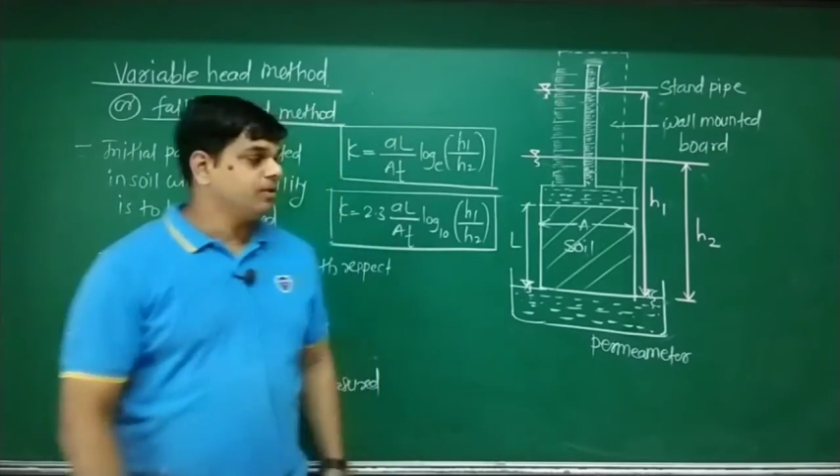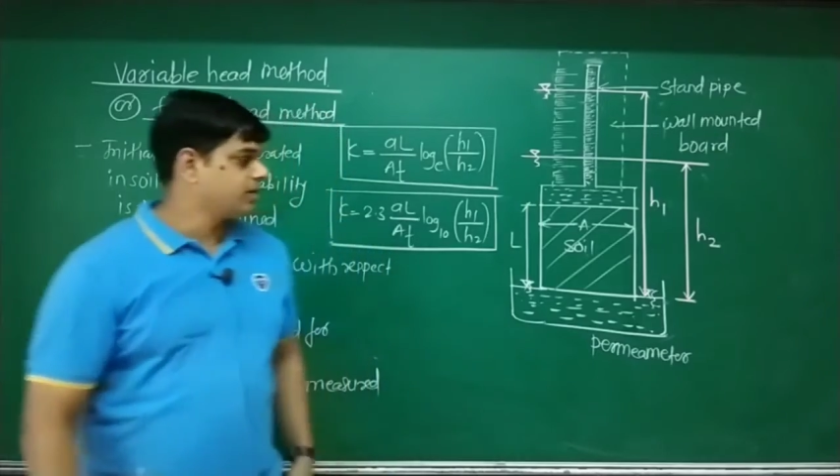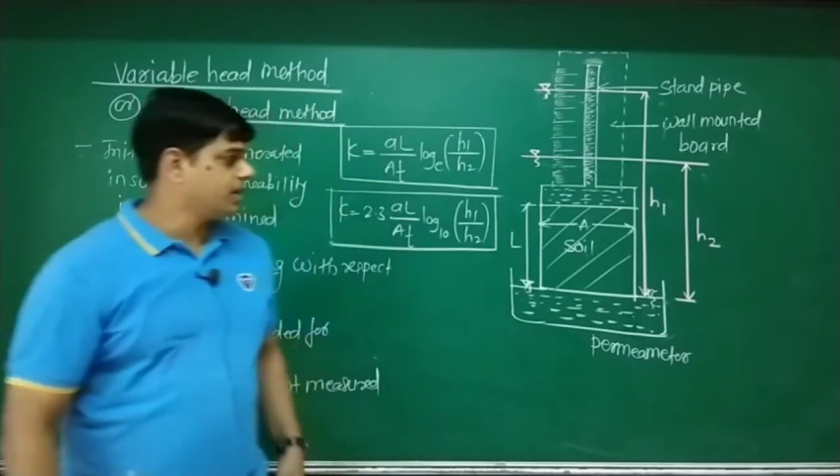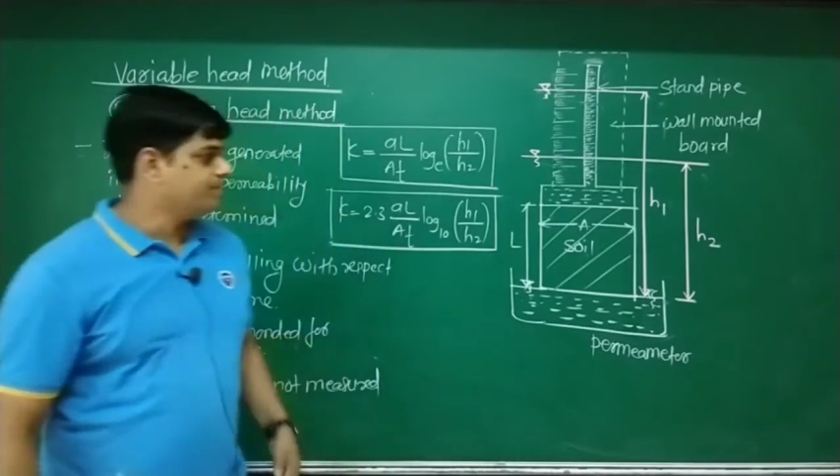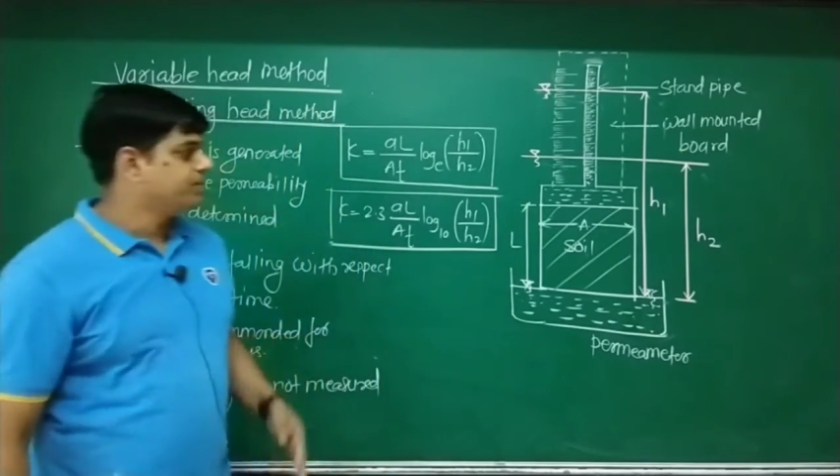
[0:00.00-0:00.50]

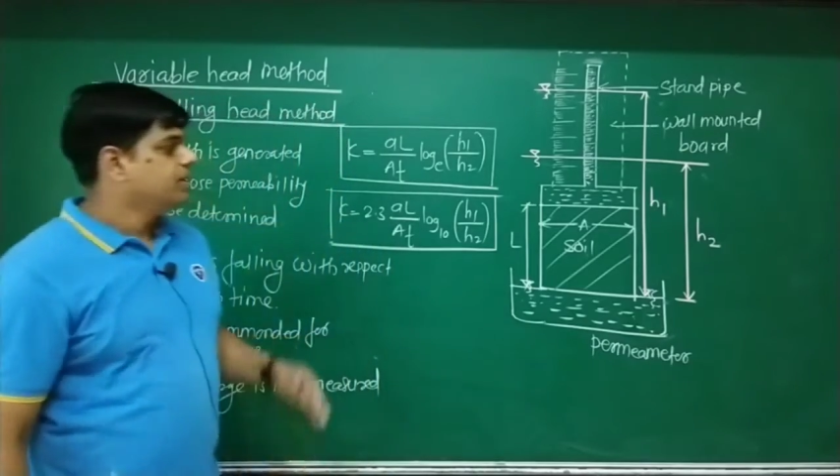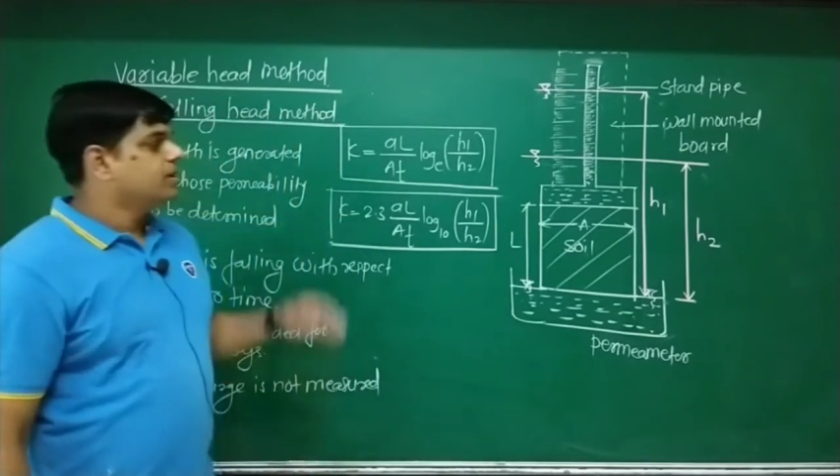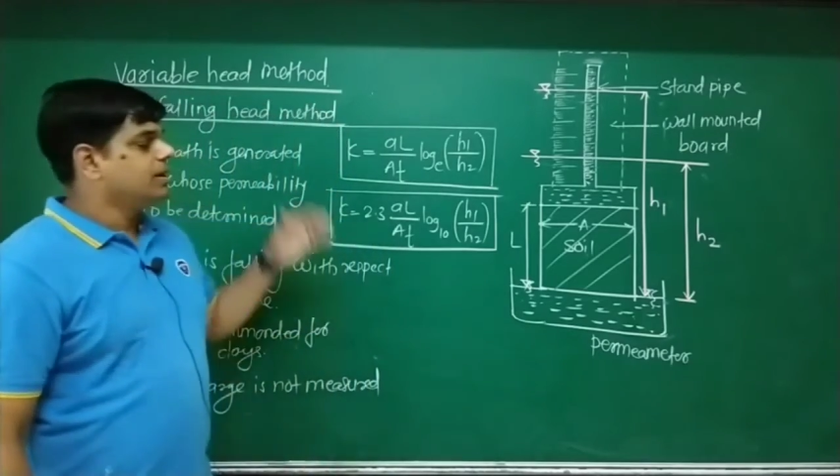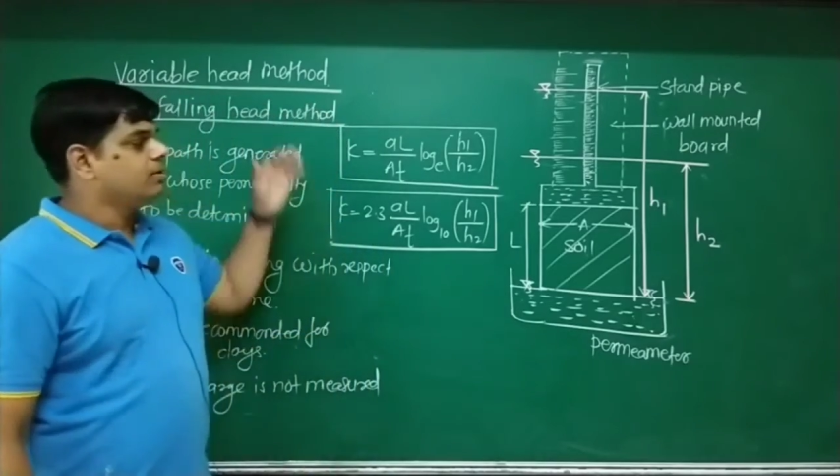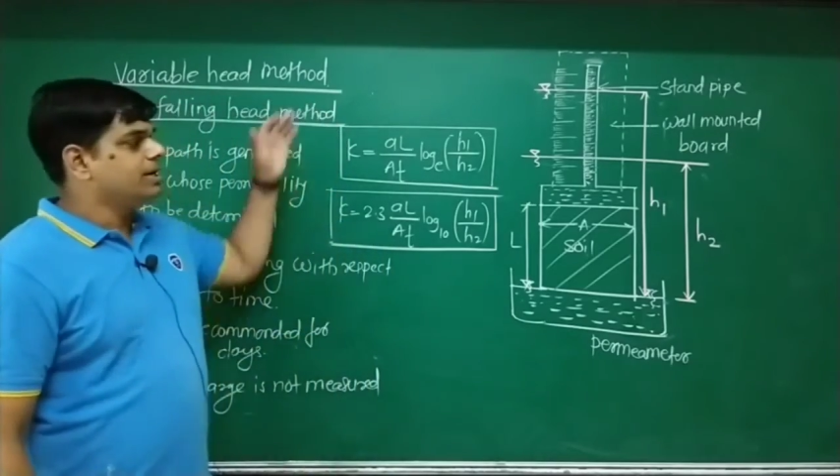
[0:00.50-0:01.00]
Okay,
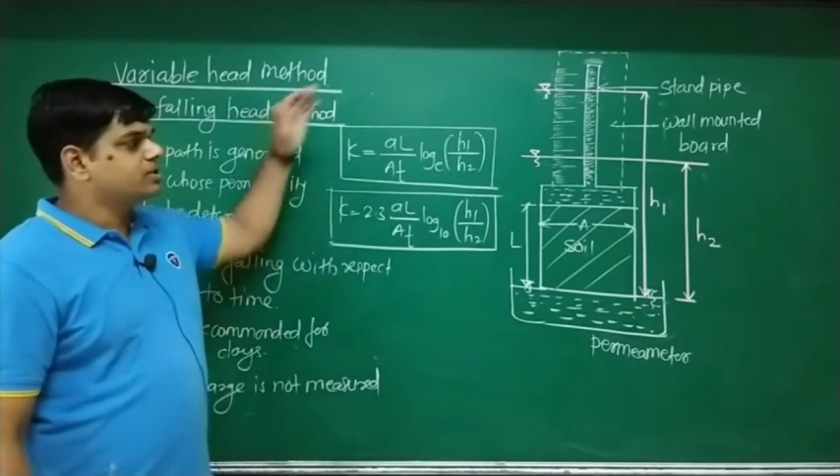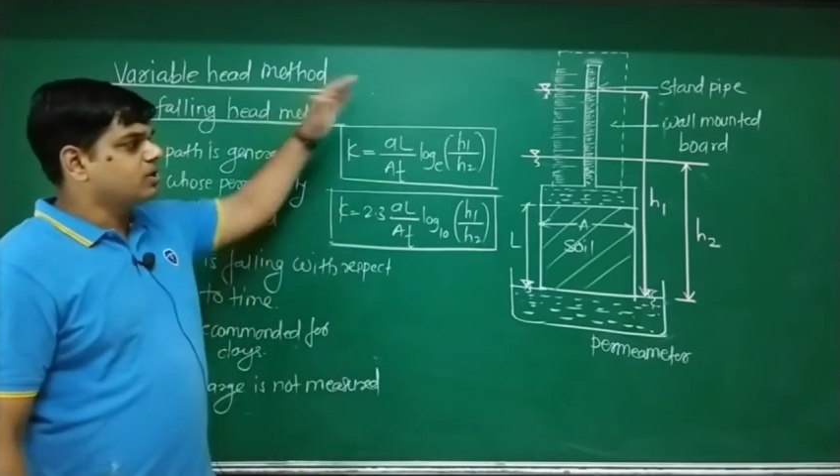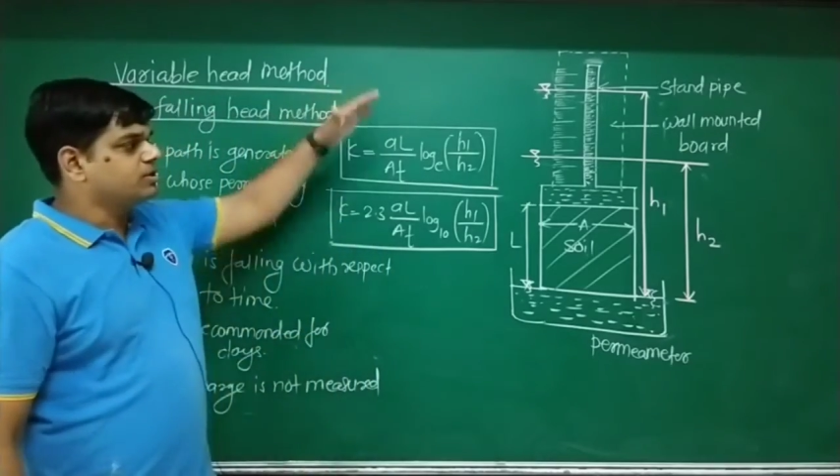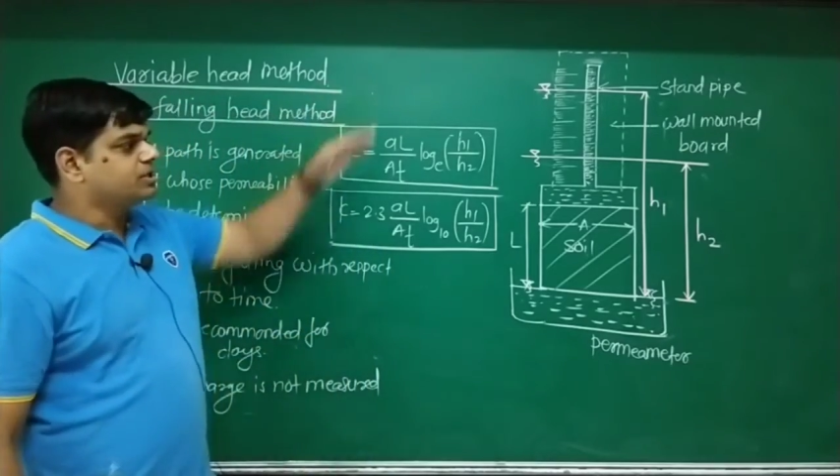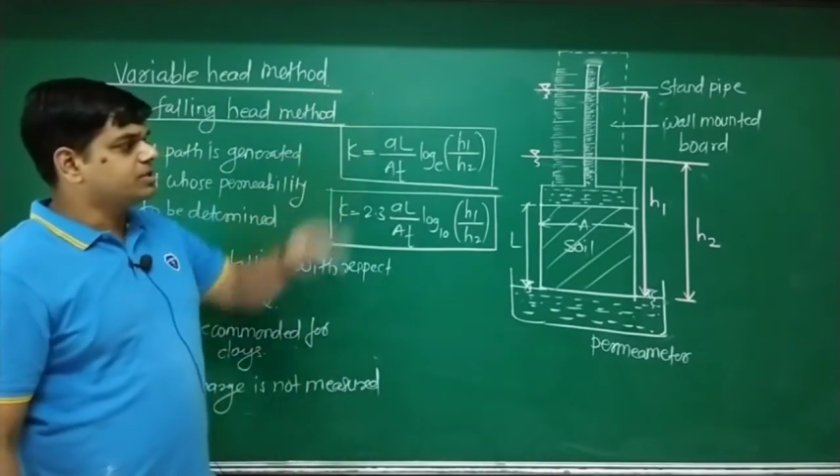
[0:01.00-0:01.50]
now let's
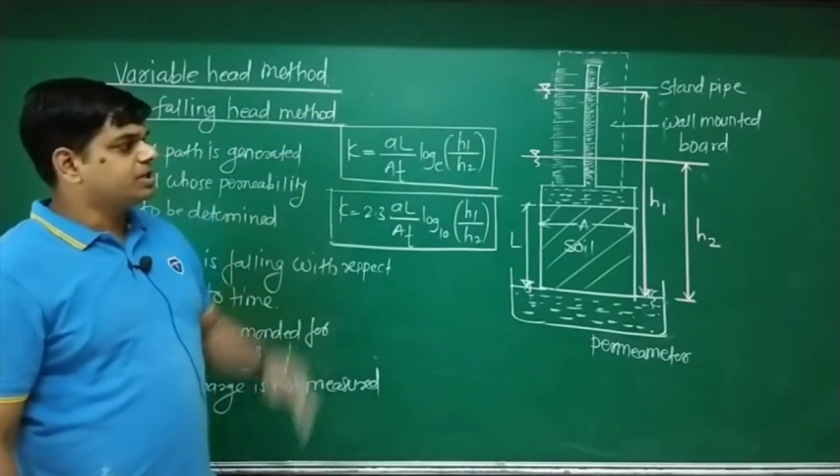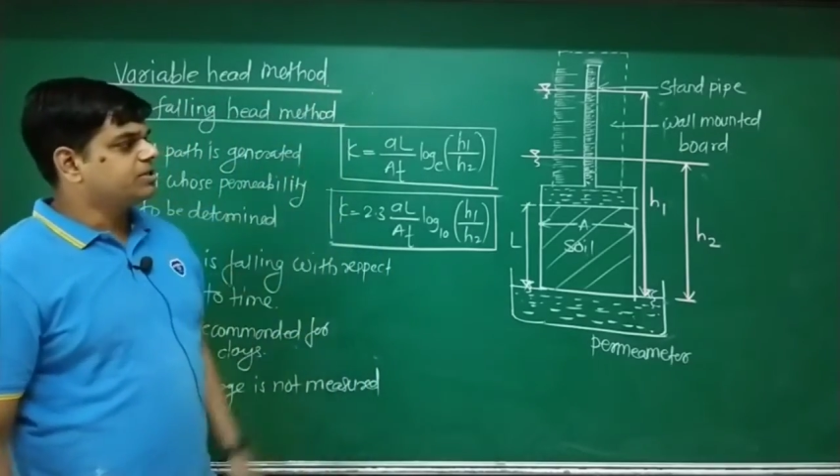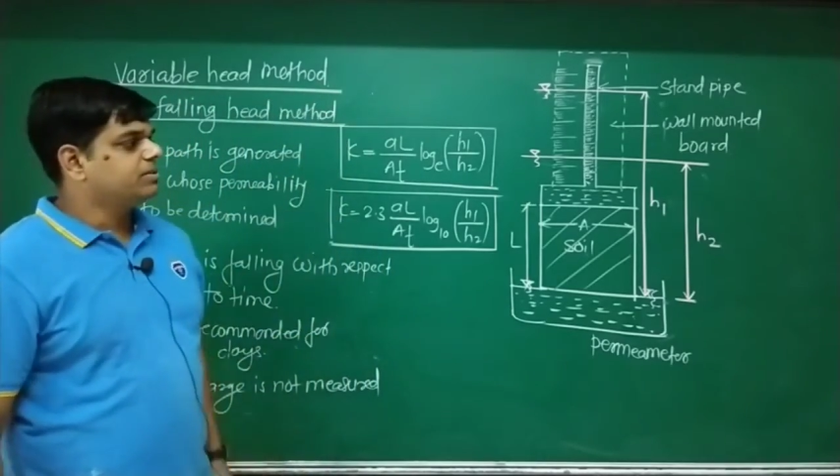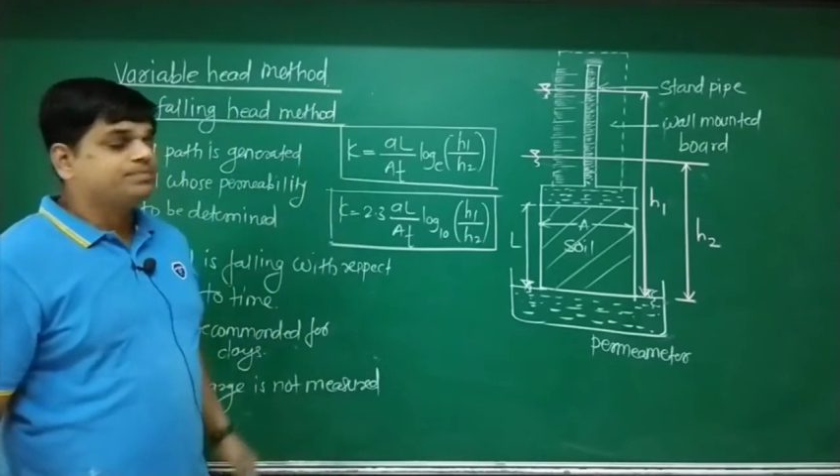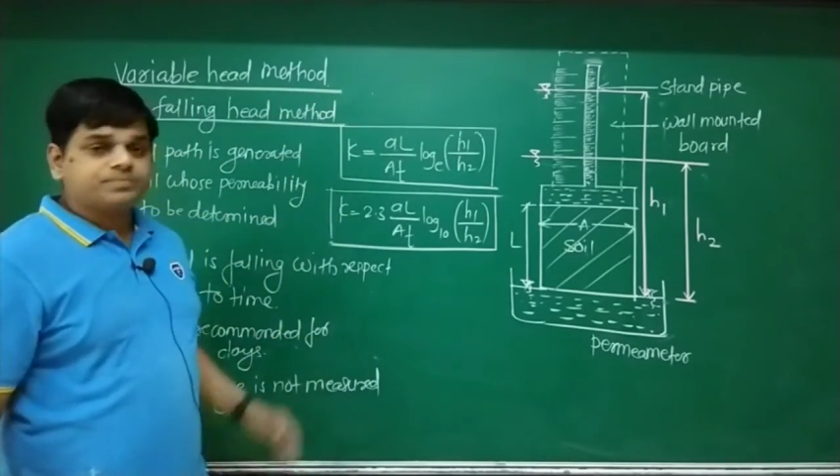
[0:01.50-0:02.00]

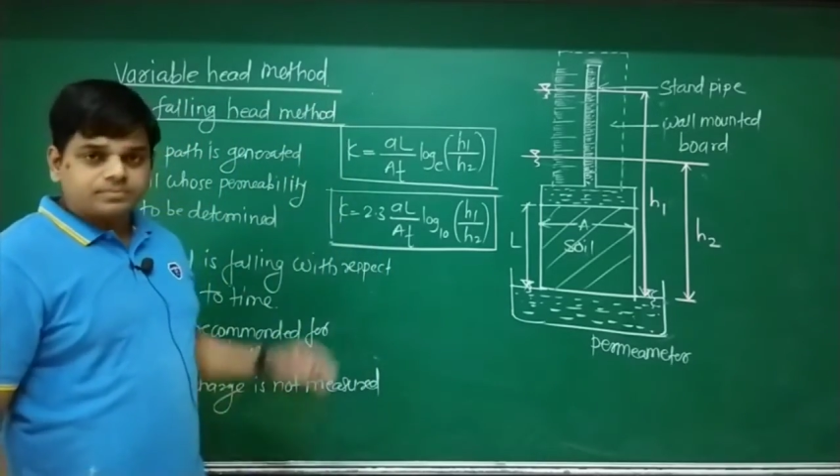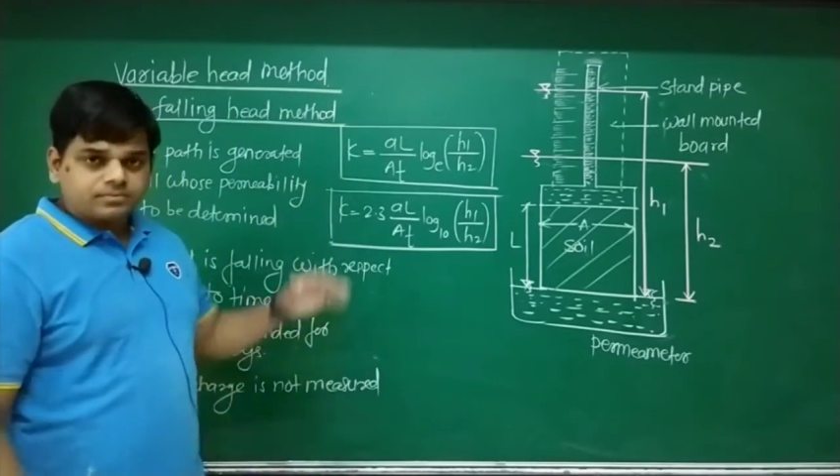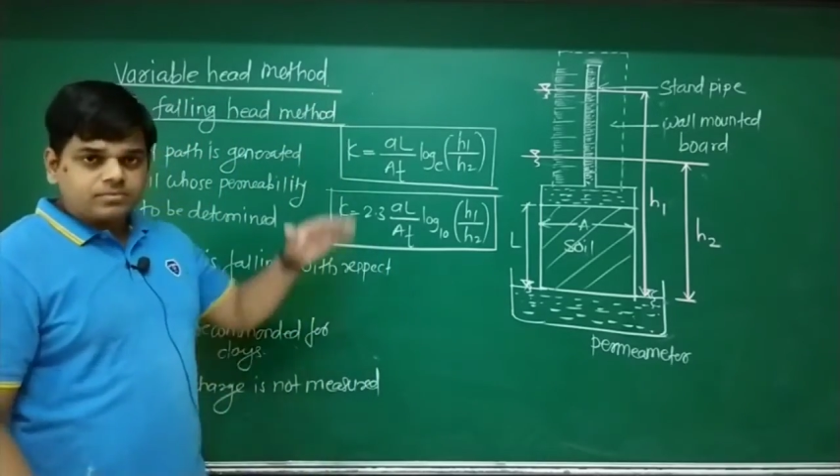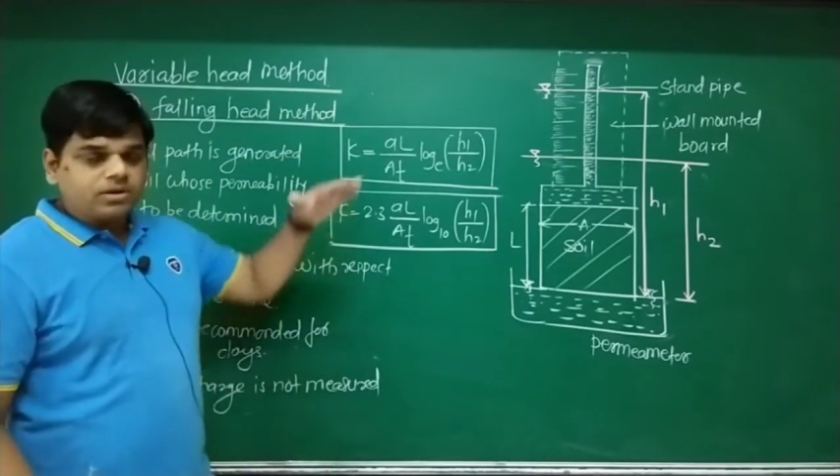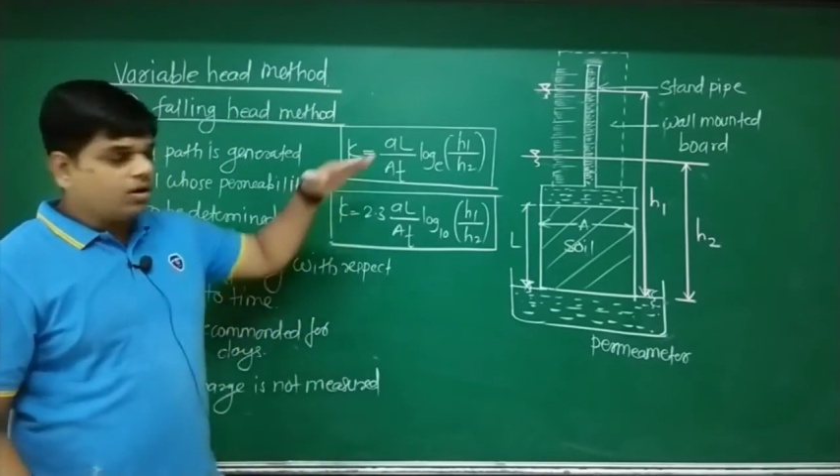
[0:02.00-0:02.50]
concentrate
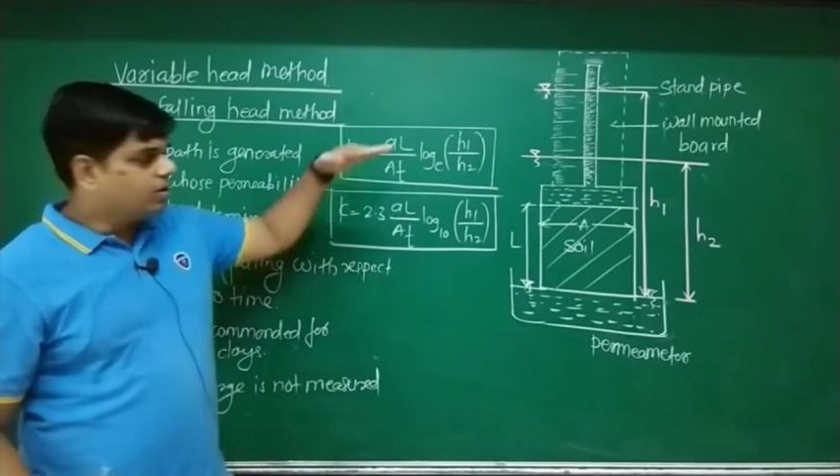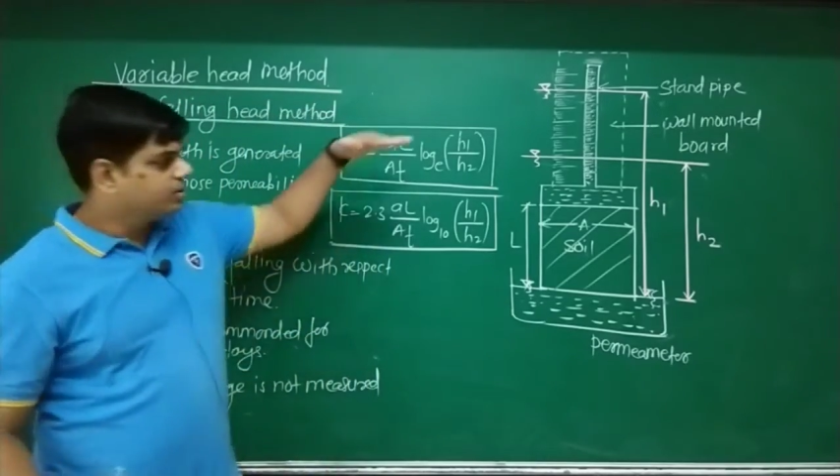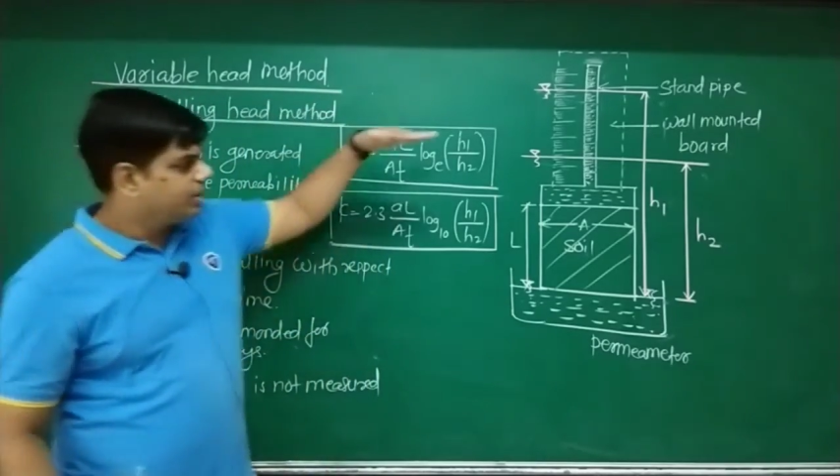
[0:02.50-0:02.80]
on